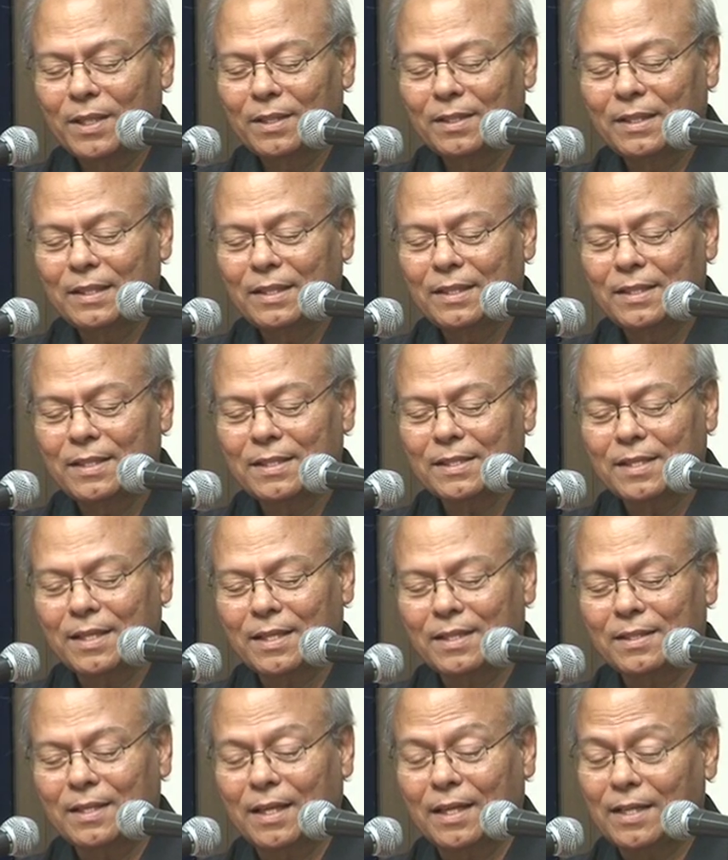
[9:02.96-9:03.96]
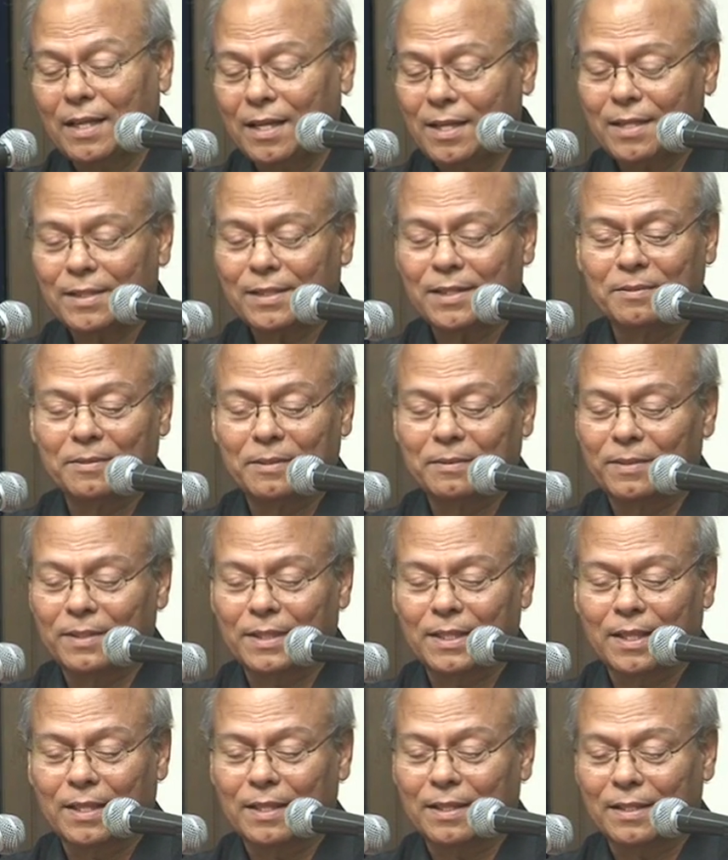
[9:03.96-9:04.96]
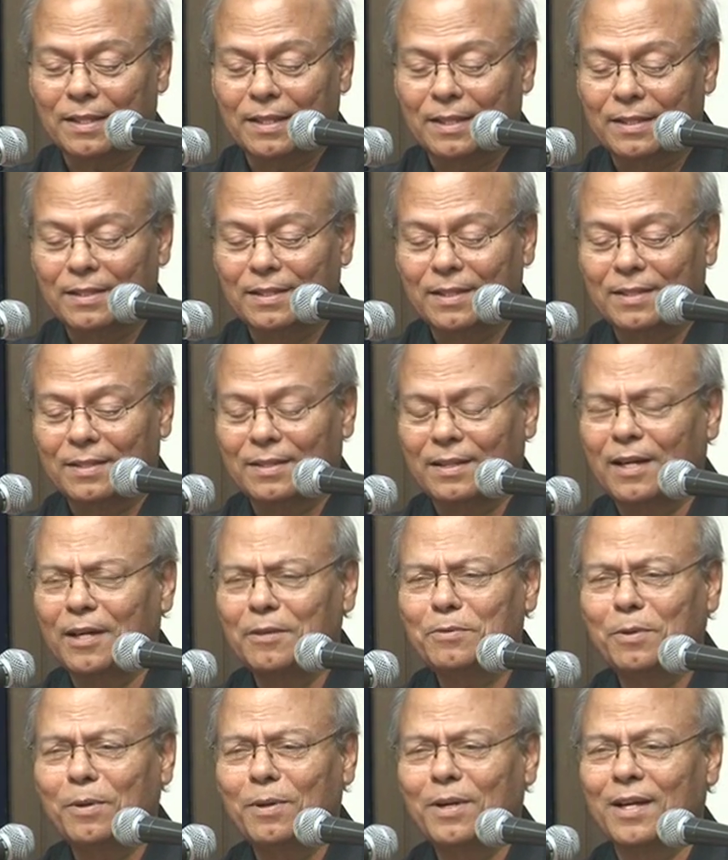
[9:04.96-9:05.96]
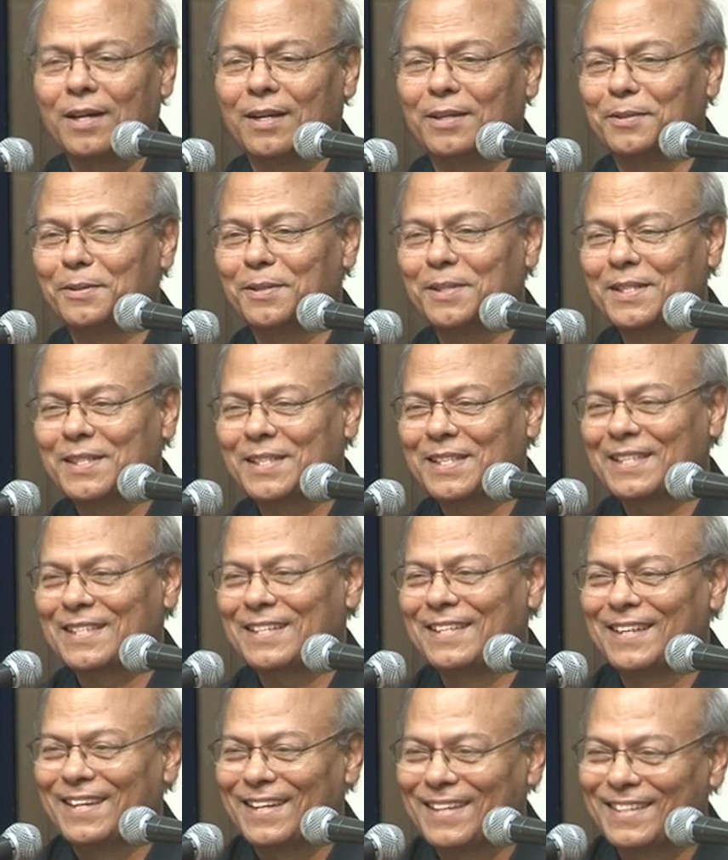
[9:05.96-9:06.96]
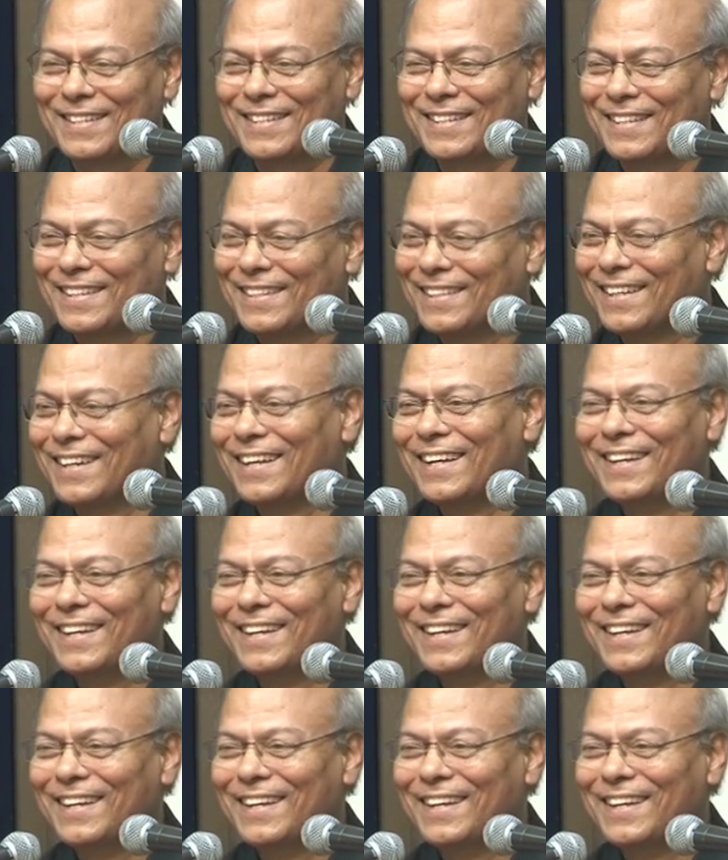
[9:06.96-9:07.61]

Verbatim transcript: when he said, I asked him even directly that, how old are you? He said, 19.